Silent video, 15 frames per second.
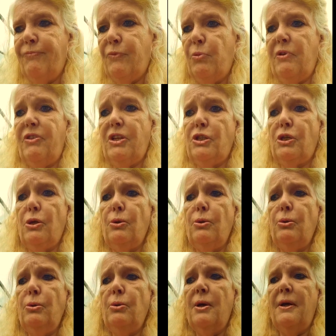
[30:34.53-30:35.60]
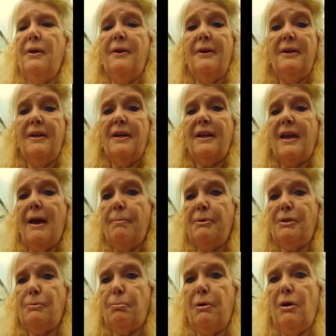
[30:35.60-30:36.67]
with the two
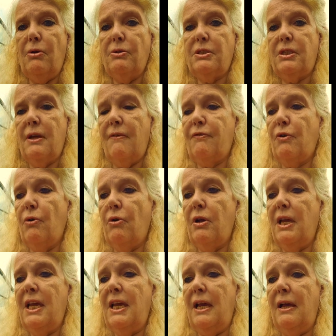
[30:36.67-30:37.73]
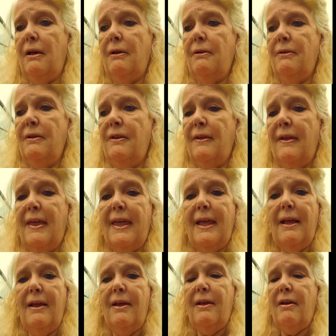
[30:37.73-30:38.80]
cabbage plants that I've got here,
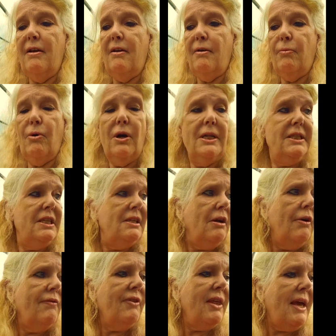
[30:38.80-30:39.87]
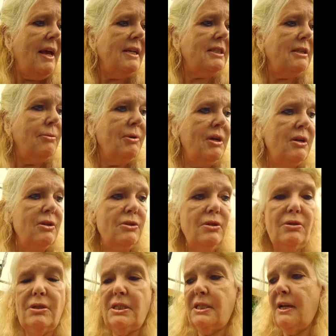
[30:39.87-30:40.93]
uh, what I did over there. So we're going to do
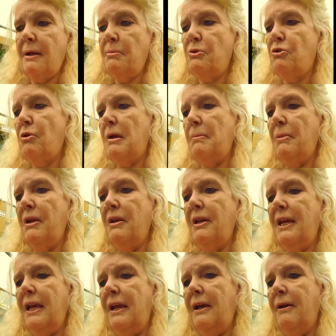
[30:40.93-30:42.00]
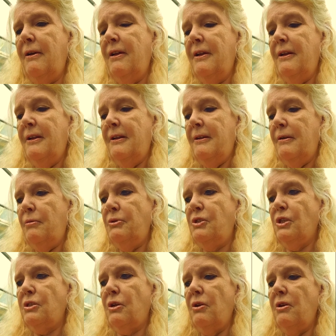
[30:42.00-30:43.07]
the same treatment here, and we're
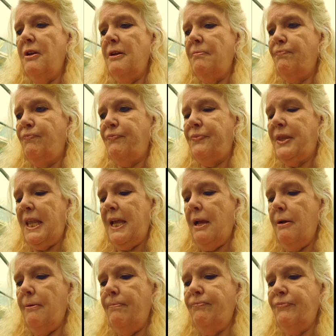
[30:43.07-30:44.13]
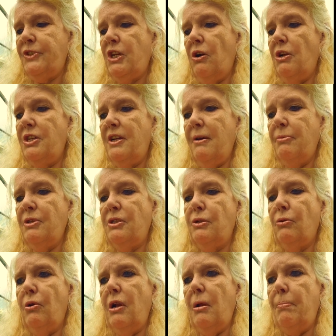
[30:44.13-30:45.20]
just going to um, tidy up the
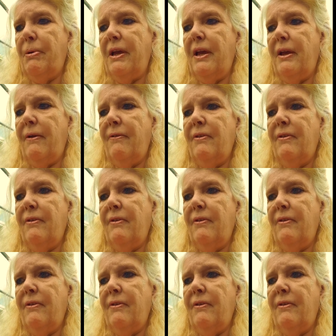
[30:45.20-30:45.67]
soil a bit,